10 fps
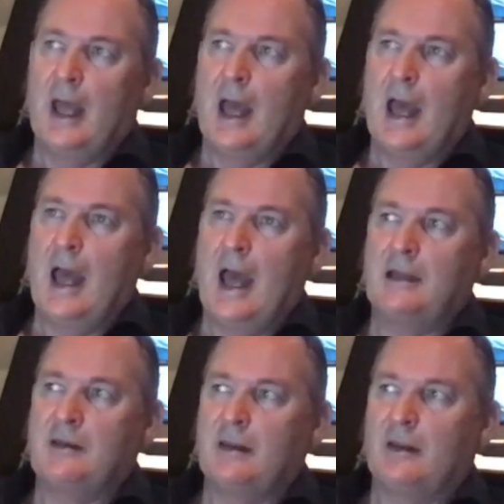
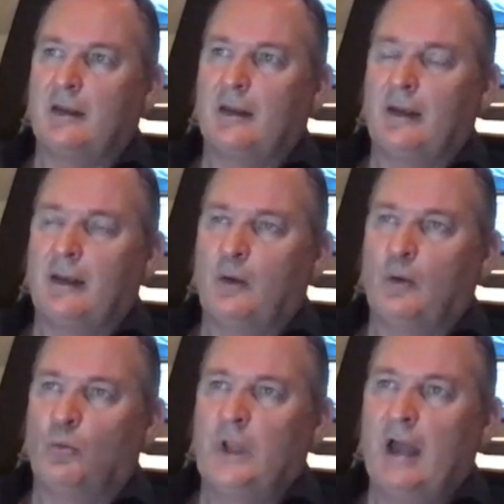And
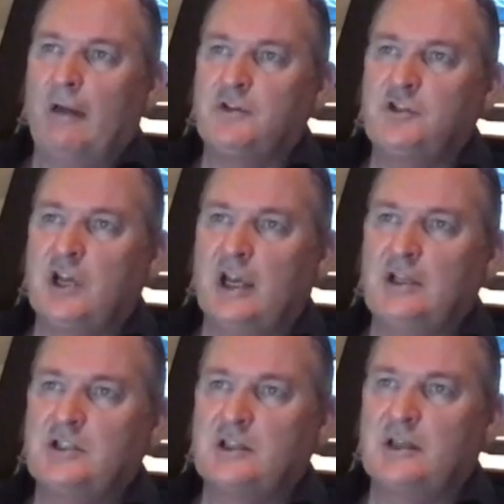we haven't
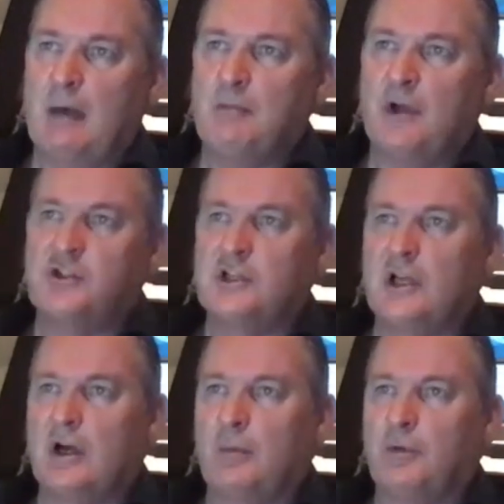changed that much in
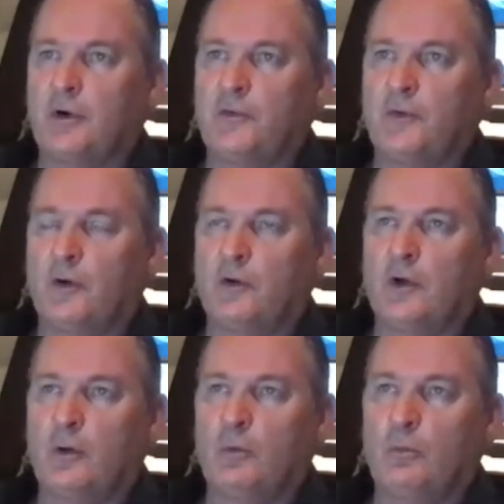our
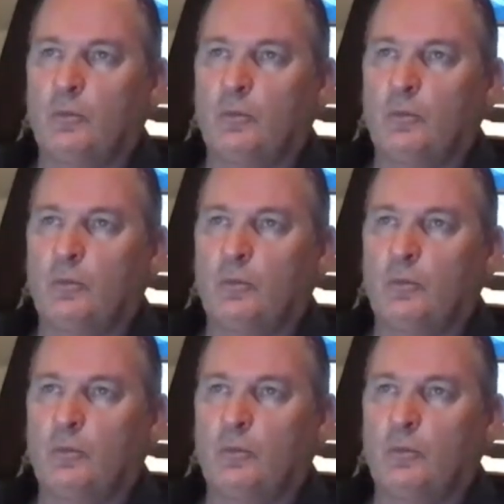portfolio.